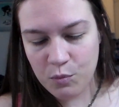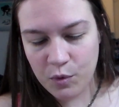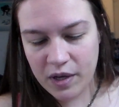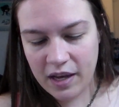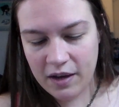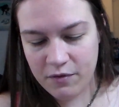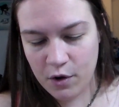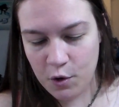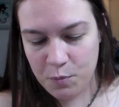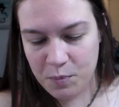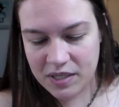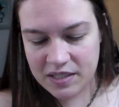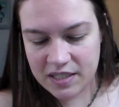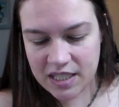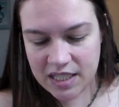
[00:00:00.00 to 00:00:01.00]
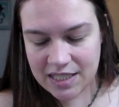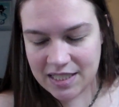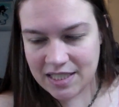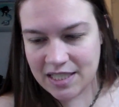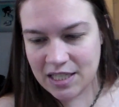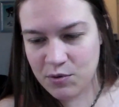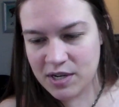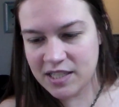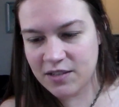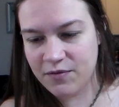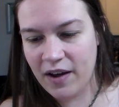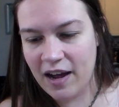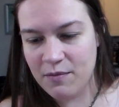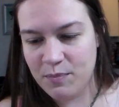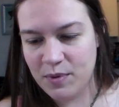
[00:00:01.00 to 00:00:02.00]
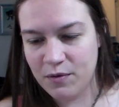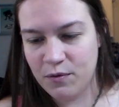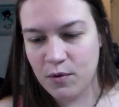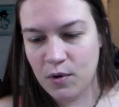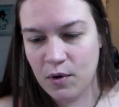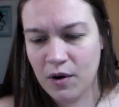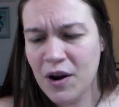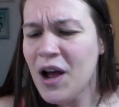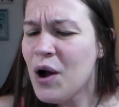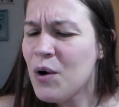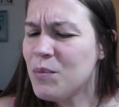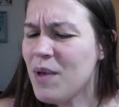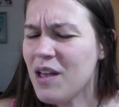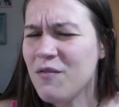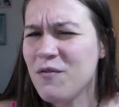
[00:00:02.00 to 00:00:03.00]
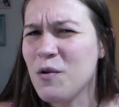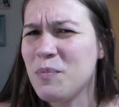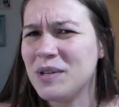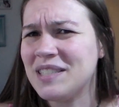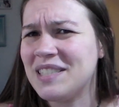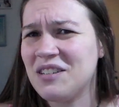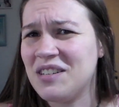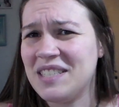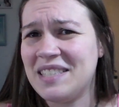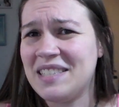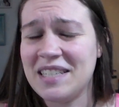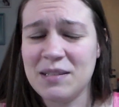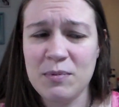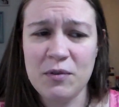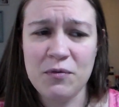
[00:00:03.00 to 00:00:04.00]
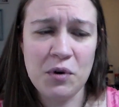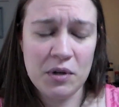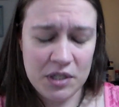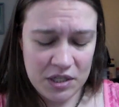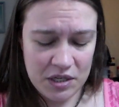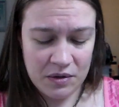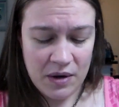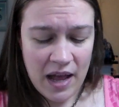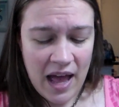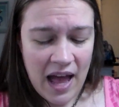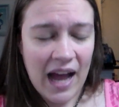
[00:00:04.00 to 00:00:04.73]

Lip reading: We have opened Series 5 before. We may have opened Series 6 before too.